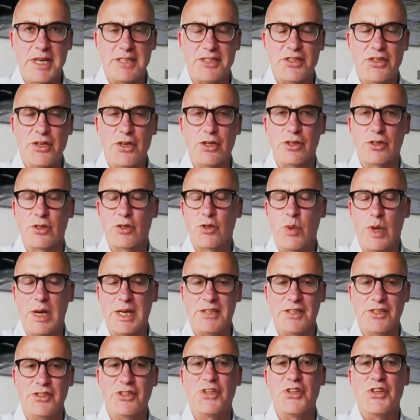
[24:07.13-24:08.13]
is not
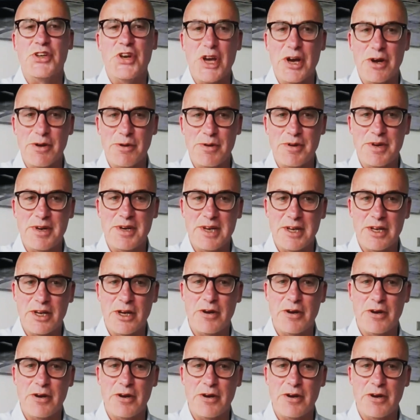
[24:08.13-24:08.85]
quite as unknown